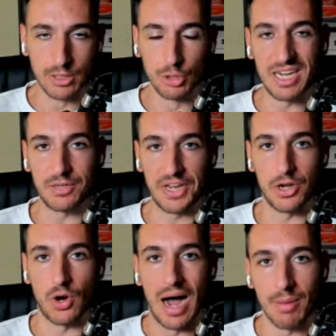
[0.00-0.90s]
In today's
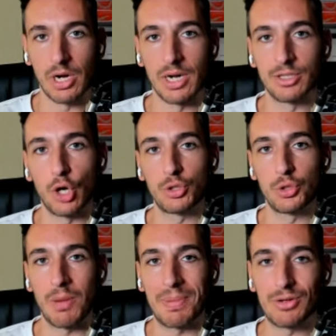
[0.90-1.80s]
video, I'm going to talk to
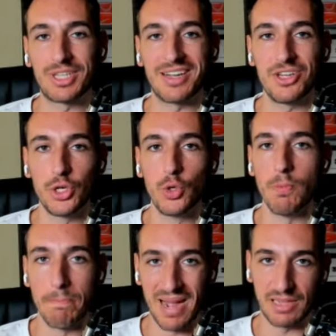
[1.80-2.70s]
you about a
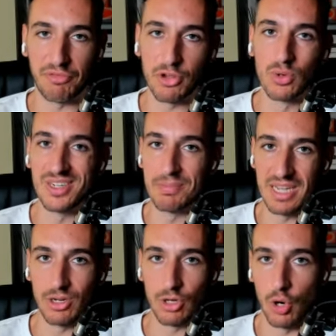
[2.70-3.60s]
new Matt Furie
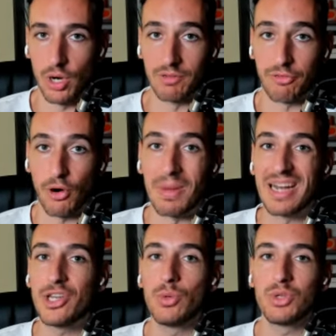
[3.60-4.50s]
meme coin from a
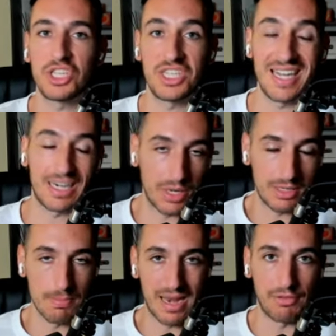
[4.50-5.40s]
new
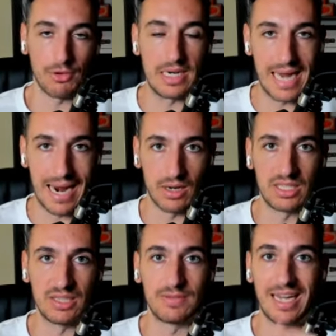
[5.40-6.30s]
secret Matt Furie
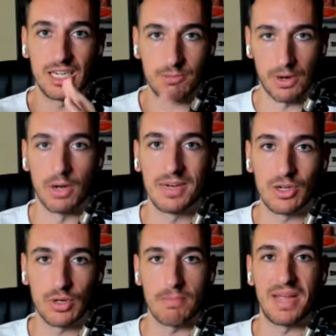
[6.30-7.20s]
narrative that is probably
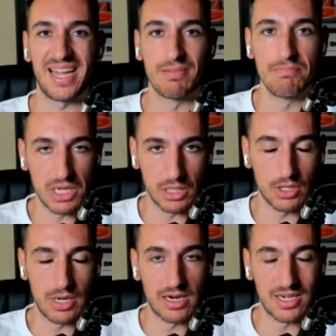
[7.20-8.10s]
going to make
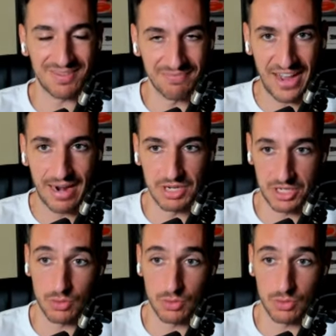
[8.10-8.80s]
millionaires very